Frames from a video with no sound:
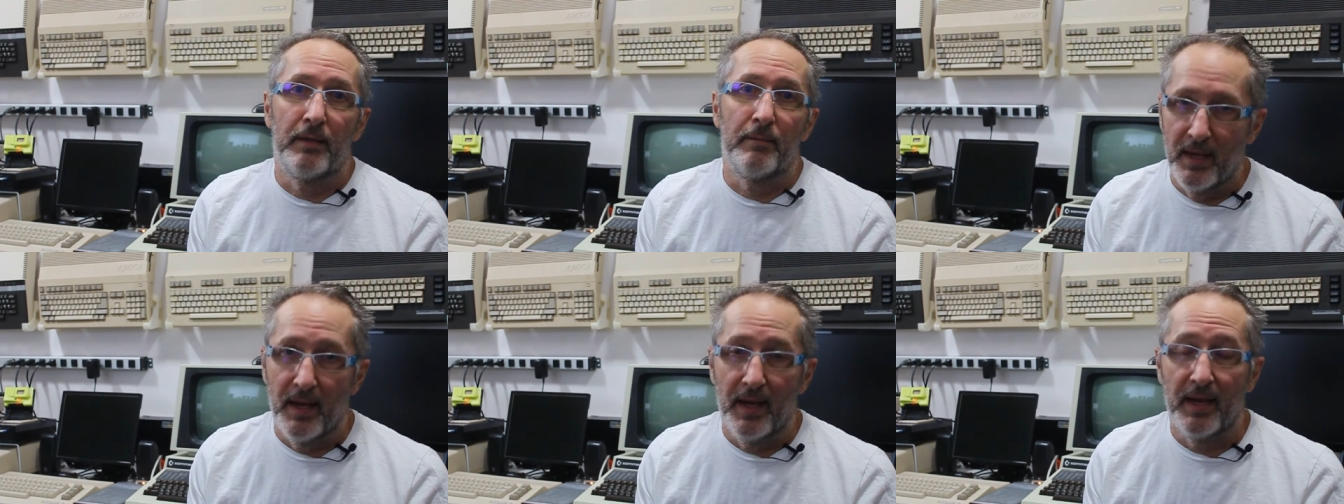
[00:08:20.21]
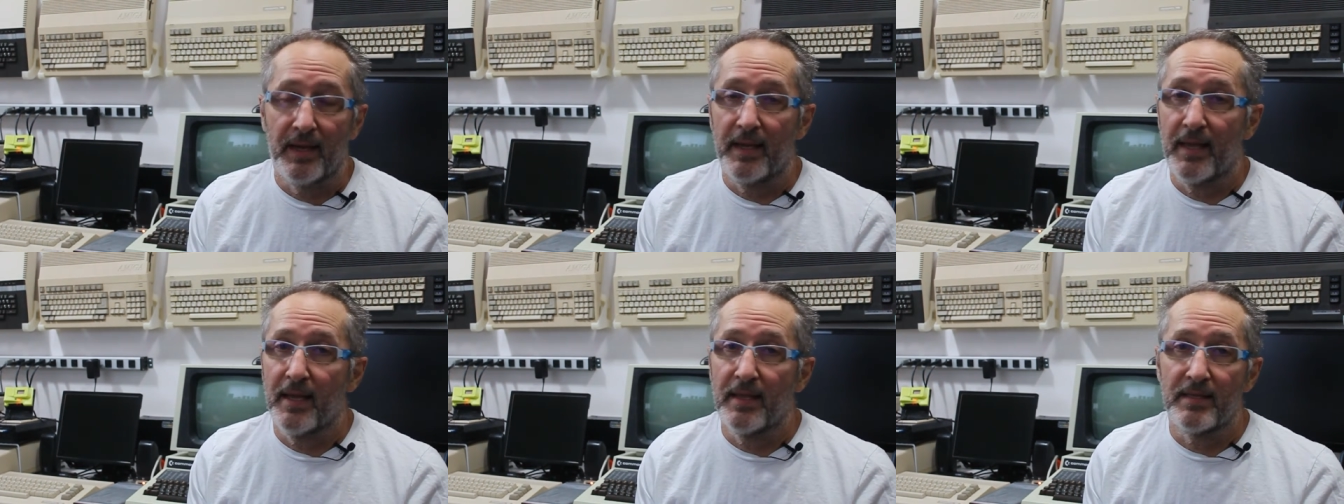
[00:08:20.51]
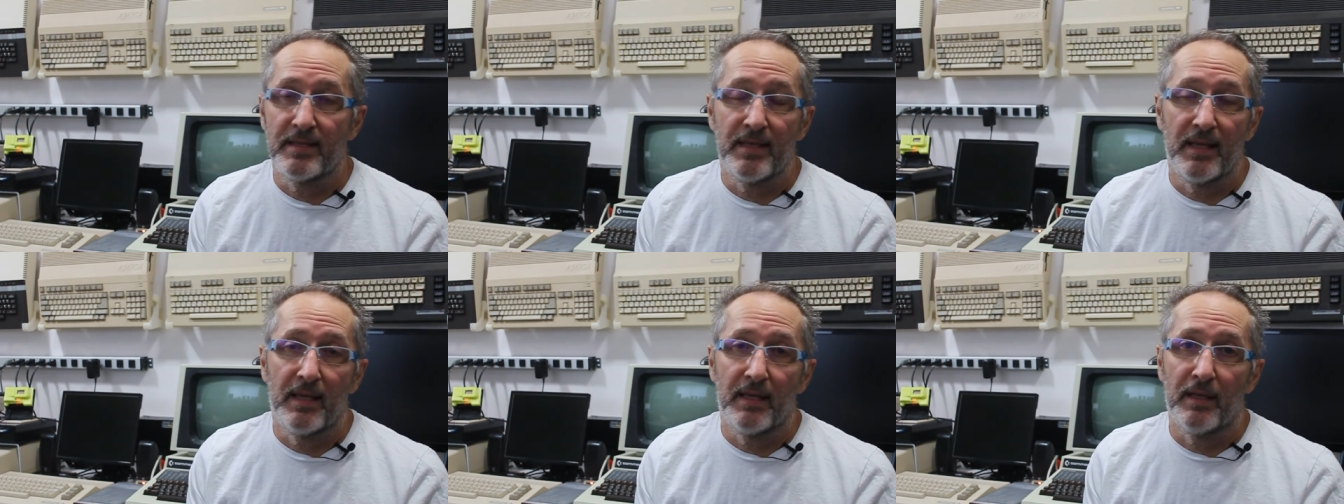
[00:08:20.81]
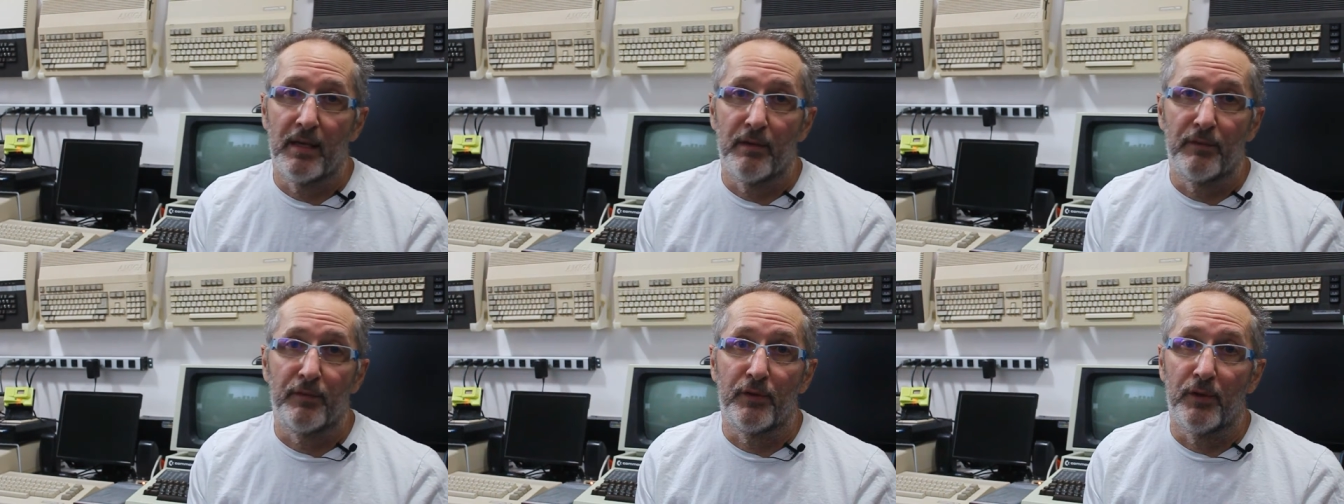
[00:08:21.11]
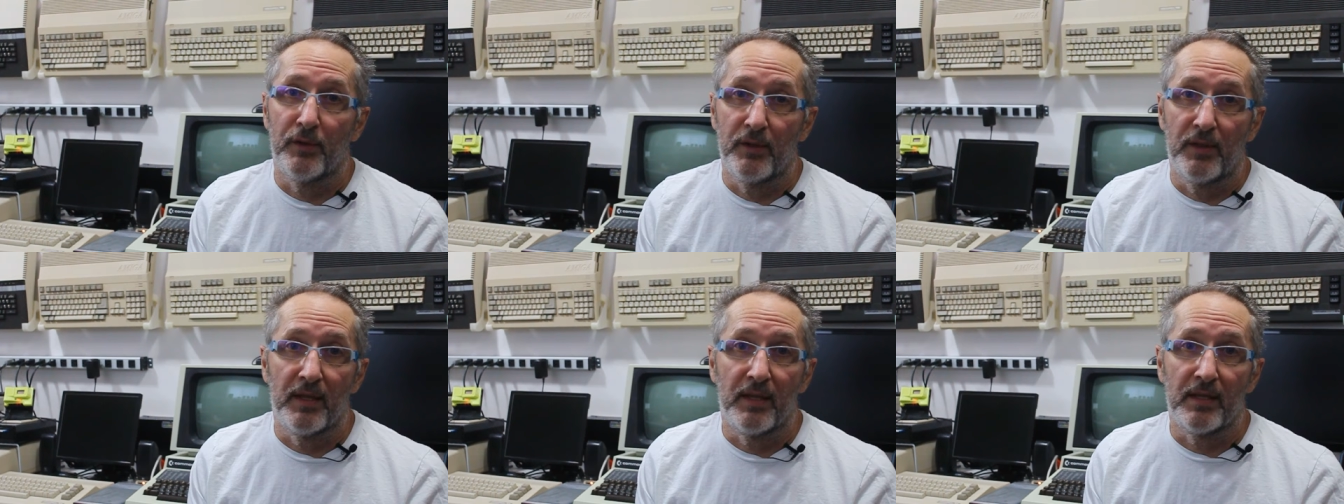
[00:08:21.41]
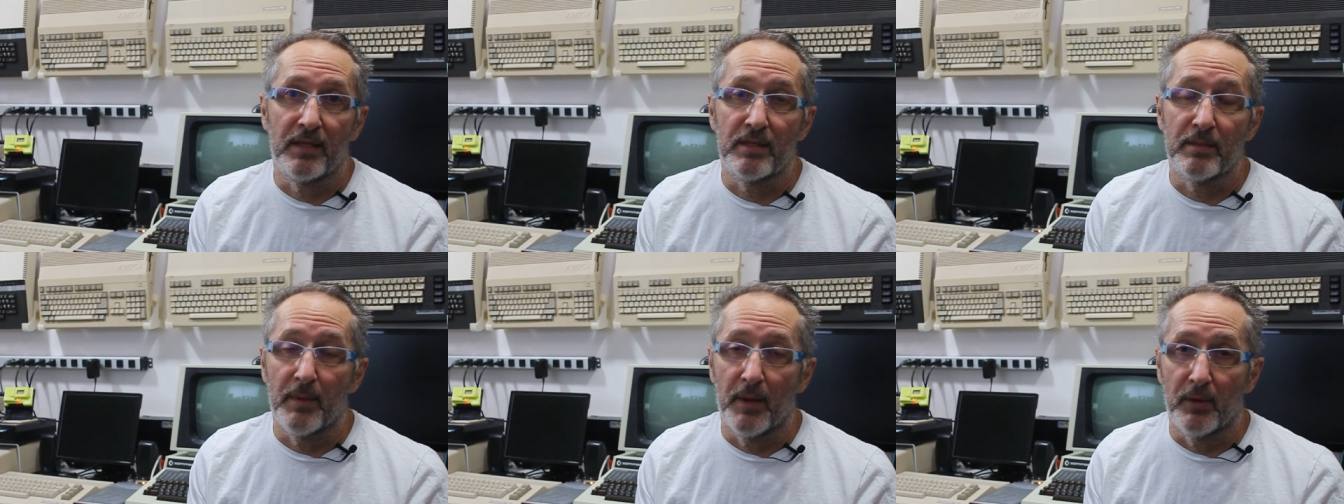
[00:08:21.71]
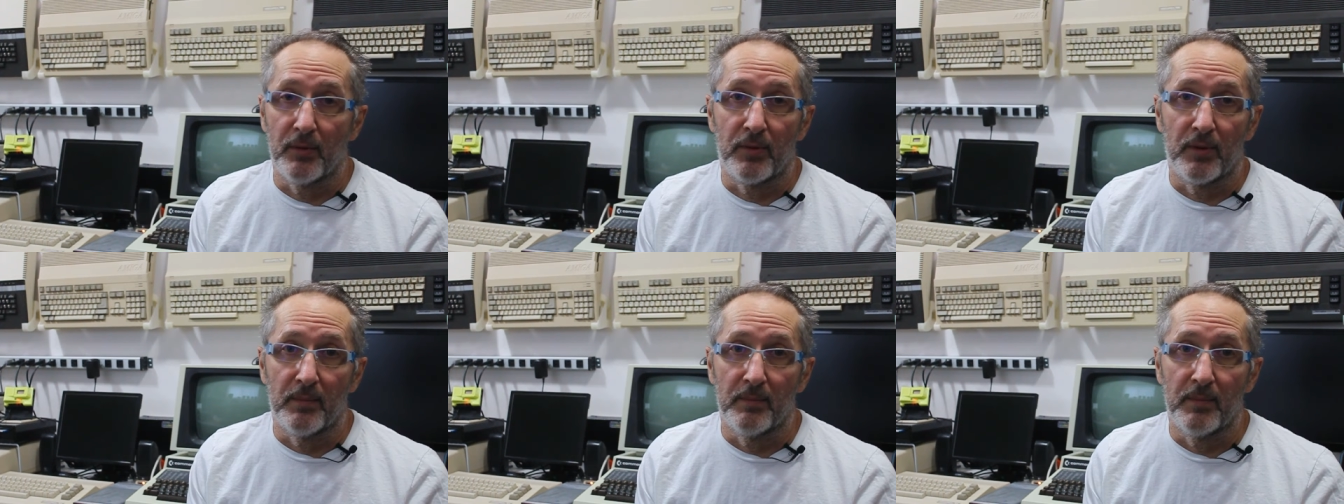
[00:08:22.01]
I can't say enough good things about
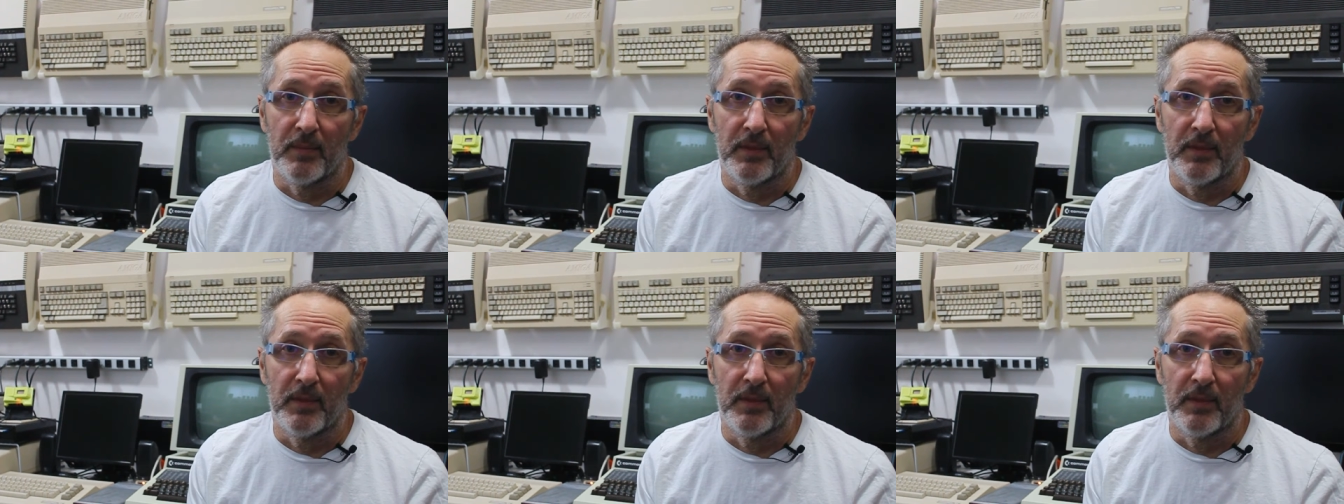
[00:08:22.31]
them.